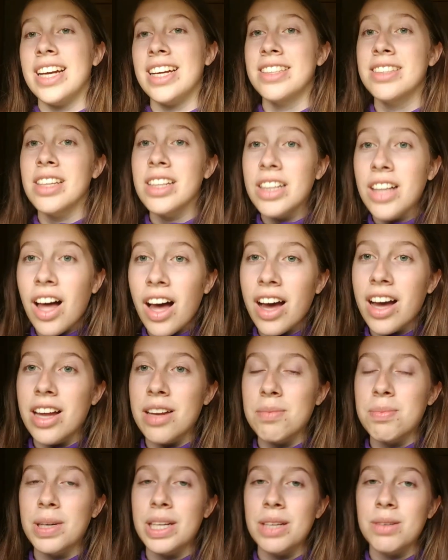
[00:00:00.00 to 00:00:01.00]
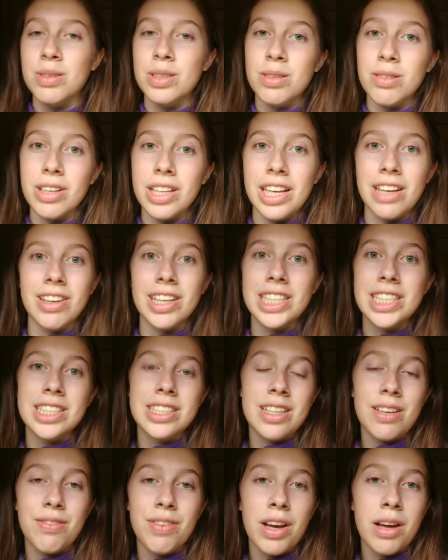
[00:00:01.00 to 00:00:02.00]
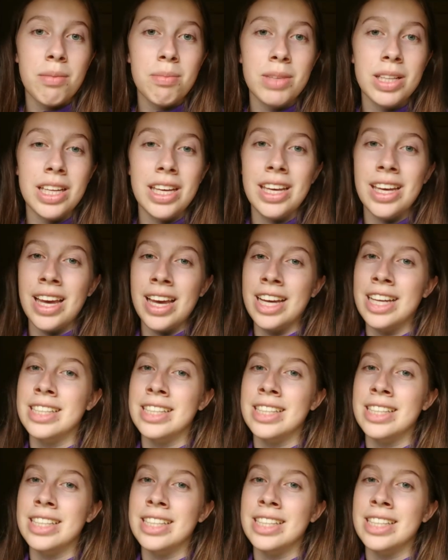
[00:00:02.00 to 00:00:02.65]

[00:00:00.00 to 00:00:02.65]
it's a lot, but it was really great to see family